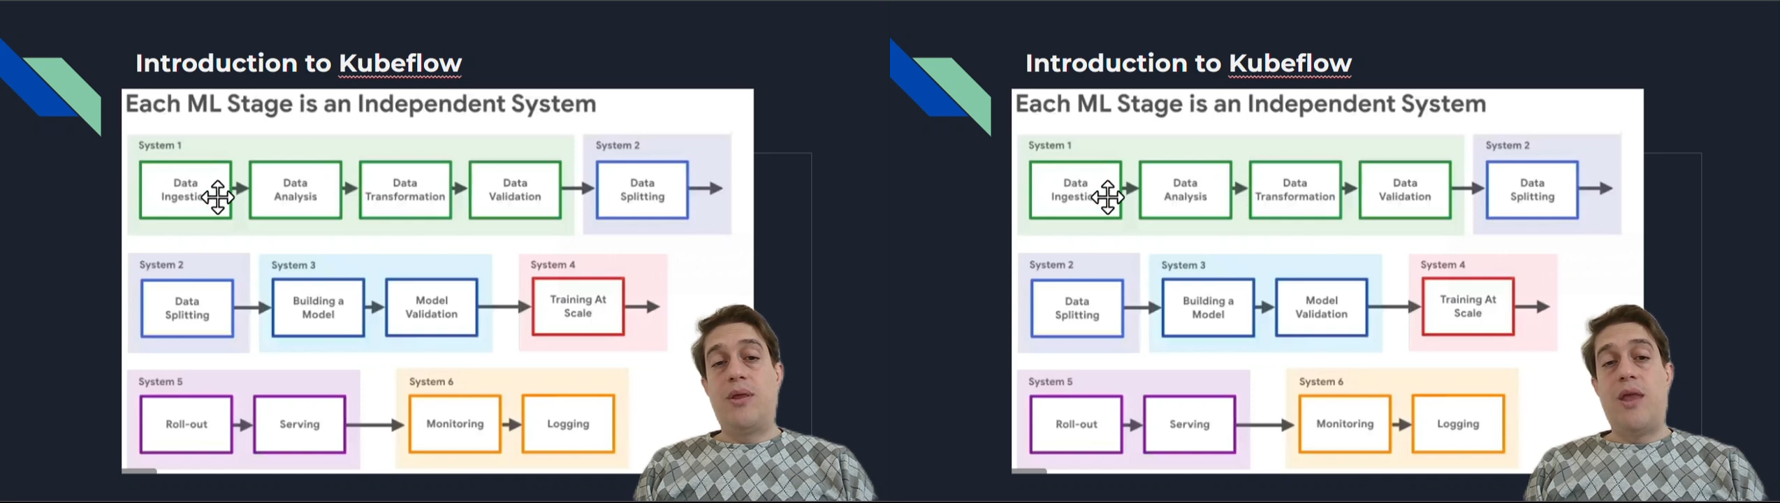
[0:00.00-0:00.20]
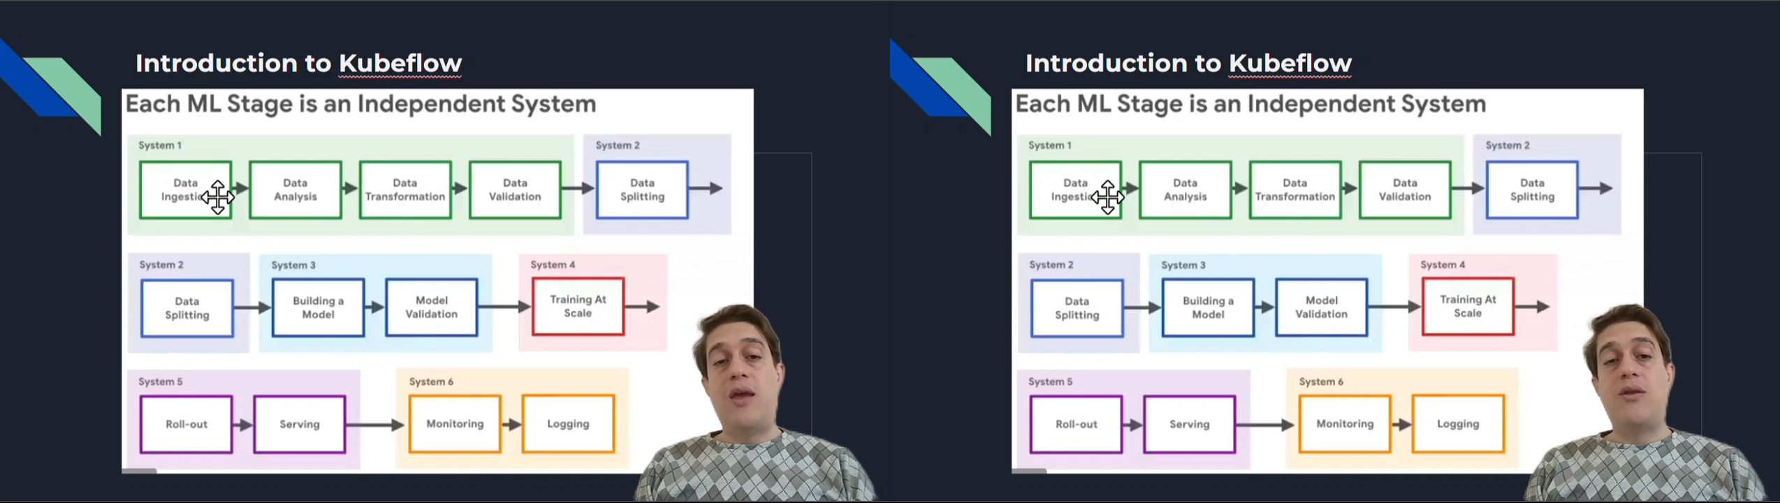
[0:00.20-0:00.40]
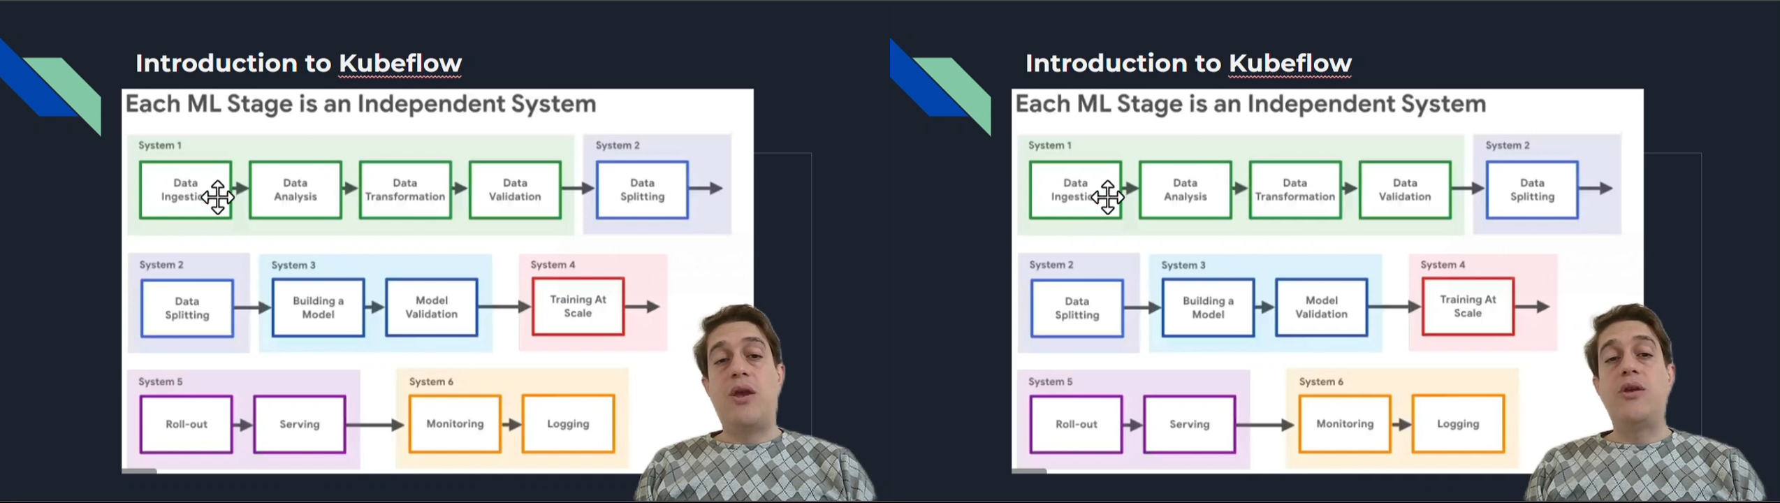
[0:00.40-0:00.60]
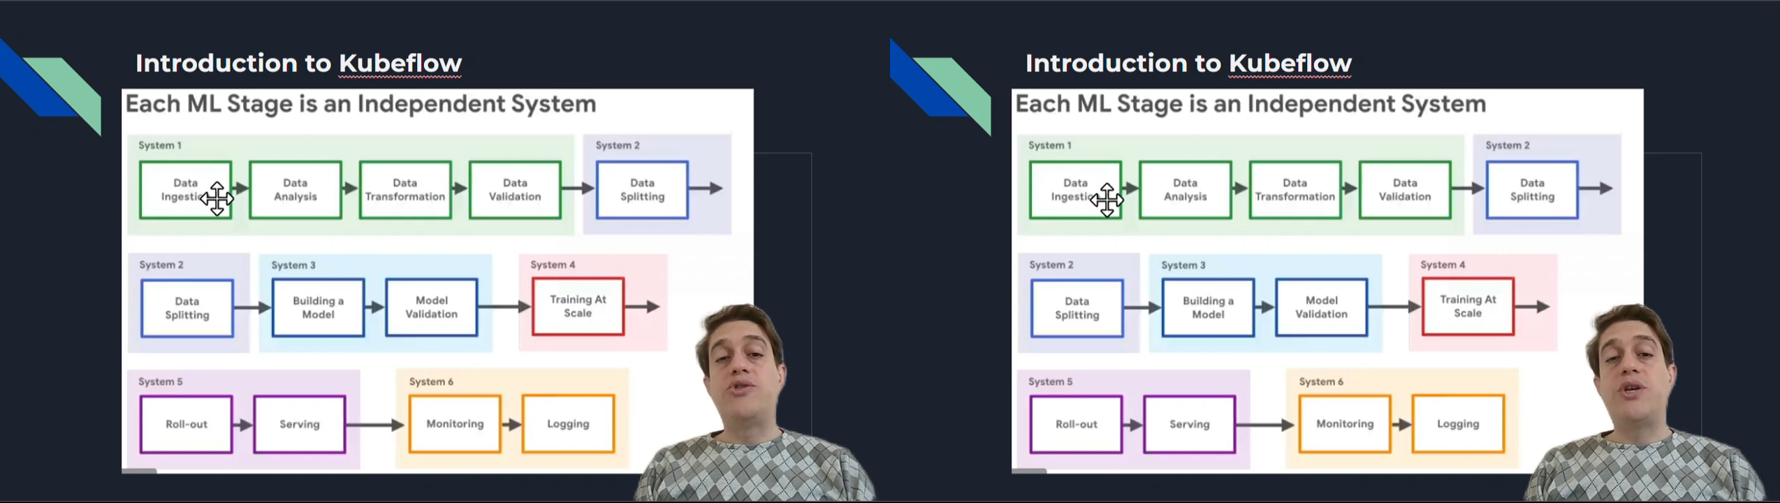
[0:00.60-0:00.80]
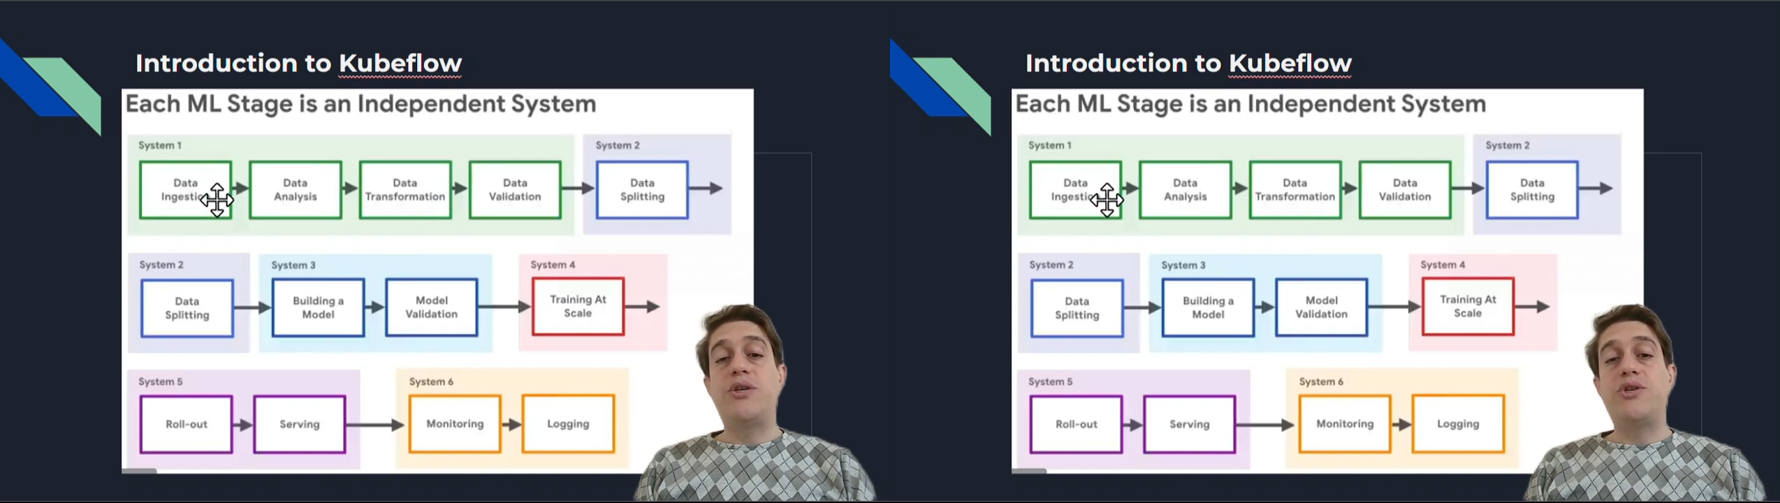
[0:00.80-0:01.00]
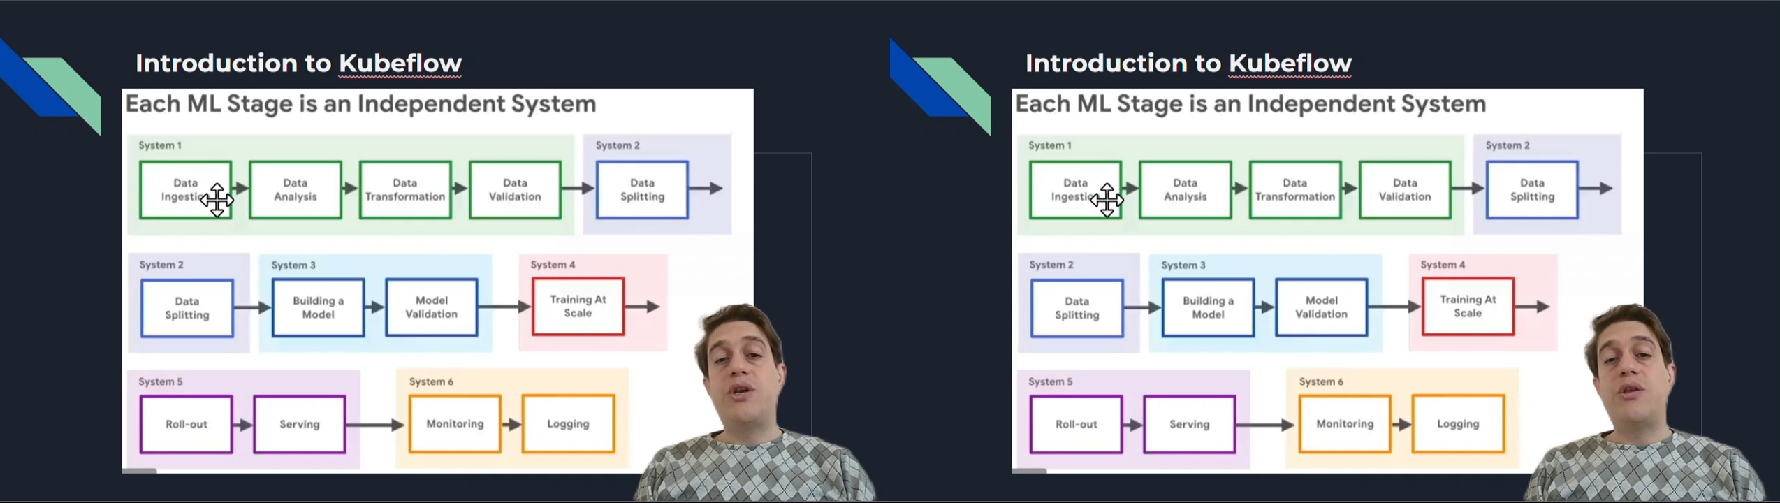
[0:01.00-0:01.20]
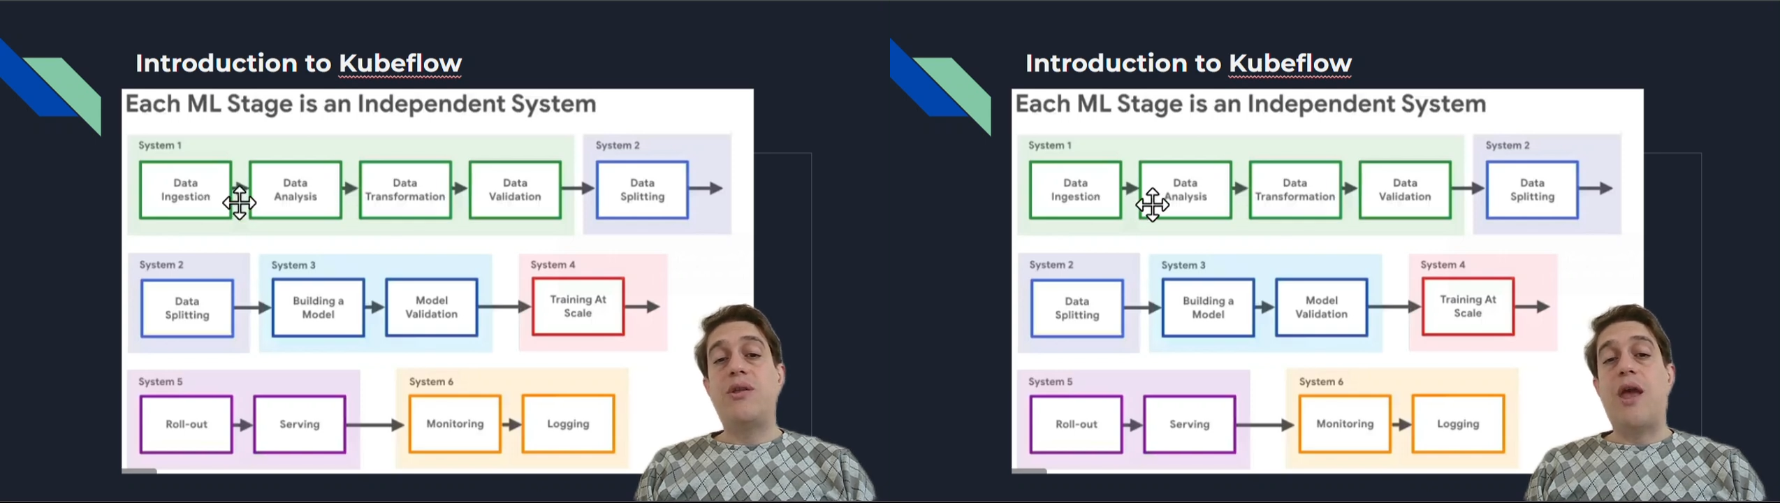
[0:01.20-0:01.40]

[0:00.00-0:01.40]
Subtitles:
data ingestion,